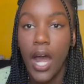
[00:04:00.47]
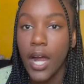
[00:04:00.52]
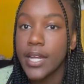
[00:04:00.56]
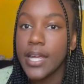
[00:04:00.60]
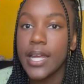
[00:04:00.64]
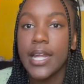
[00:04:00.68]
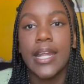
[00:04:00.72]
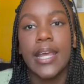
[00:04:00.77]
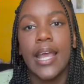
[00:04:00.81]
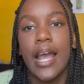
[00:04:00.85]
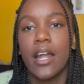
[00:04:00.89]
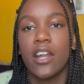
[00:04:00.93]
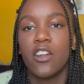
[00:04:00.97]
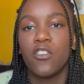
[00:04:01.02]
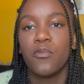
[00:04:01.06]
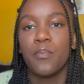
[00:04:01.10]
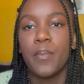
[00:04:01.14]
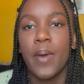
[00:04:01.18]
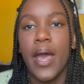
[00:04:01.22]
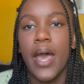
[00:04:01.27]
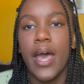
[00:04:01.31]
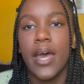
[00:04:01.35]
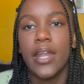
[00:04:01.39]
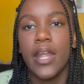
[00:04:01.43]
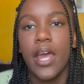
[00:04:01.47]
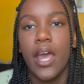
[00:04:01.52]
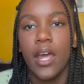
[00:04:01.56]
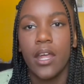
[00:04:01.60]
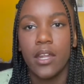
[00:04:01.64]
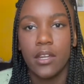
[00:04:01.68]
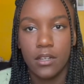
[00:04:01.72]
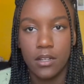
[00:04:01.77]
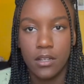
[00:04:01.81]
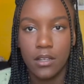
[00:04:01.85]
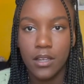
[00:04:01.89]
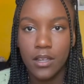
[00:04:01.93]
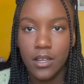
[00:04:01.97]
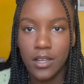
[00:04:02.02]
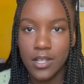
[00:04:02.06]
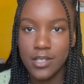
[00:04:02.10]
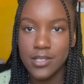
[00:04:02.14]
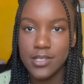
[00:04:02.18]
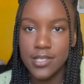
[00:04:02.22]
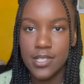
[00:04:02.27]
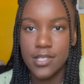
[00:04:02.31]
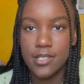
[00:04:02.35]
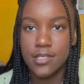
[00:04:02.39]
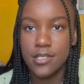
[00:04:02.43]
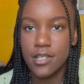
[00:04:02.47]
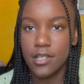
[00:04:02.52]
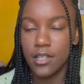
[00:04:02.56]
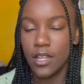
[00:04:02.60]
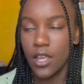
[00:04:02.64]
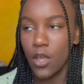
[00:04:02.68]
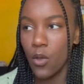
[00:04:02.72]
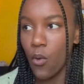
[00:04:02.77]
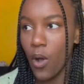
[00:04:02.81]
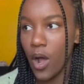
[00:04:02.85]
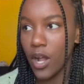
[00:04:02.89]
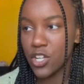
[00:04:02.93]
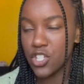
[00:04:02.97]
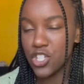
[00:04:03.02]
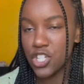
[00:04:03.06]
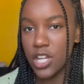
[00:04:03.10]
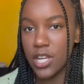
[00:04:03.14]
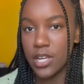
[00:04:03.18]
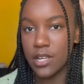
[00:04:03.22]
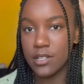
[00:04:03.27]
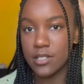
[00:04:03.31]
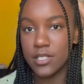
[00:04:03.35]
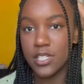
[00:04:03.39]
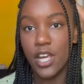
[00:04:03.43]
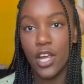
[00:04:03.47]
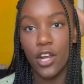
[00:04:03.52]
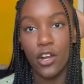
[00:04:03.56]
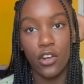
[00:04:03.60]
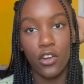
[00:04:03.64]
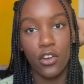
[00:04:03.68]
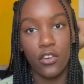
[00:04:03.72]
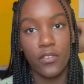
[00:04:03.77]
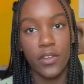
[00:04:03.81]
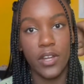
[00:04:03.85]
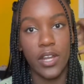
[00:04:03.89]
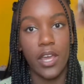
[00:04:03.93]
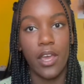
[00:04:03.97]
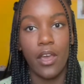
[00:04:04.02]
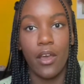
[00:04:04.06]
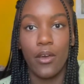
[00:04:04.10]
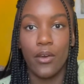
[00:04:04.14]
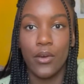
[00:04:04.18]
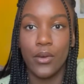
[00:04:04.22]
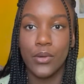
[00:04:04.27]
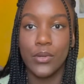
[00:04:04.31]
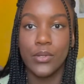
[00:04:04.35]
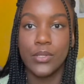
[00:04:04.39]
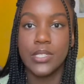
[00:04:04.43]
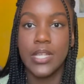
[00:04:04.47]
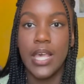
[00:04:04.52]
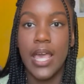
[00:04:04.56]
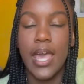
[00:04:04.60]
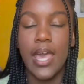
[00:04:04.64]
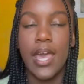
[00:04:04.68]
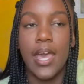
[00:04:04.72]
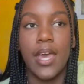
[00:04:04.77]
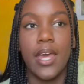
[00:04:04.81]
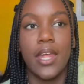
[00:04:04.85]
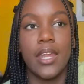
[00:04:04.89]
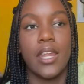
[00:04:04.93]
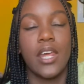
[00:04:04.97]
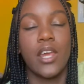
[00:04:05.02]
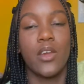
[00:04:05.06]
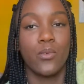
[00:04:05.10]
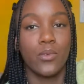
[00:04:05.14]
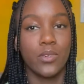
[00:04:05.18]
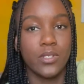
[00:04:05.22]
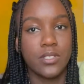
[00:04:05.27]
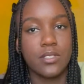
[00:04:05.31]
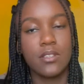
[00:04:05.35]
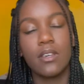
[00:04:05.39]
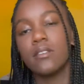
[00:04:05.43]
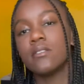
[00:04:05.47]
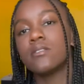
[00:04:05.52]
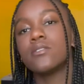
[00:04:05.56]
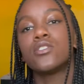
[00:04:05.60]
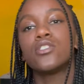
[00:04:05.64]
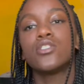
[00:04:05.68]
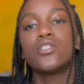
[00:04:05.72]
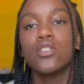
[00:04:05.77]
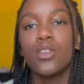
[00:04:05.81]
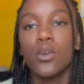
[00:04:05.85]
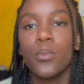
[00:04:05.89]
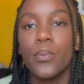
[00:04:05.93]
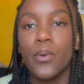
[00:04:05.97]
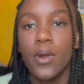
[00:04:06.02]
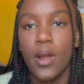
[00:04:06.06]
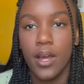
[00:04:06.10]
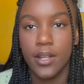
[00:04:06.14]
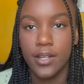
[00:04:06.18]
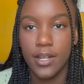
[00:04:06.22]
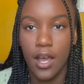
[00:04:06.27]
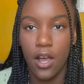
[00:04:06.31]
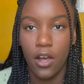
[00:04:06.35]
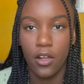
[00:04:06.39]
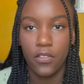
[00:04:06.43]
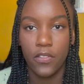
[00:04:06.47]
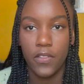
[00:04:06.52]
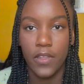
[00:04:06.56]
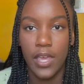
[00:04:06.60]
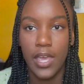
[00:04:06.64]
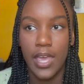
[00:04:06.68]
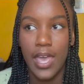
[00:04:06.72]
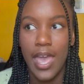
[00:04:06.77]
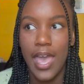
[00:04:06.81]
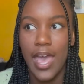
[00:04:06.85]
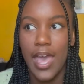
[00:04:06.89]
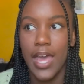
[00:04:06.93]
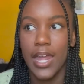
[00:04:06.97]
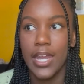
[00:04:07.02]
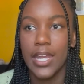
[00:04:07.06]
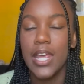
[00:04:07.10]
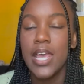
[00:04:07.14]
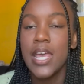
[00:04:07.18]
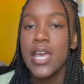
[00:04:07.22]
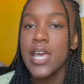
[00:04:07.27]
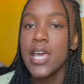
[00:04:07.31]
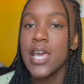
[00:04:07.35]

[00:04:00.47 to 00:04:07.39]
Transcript: getting out of bed and consistently watching tarot videos, and it was super unhealthy and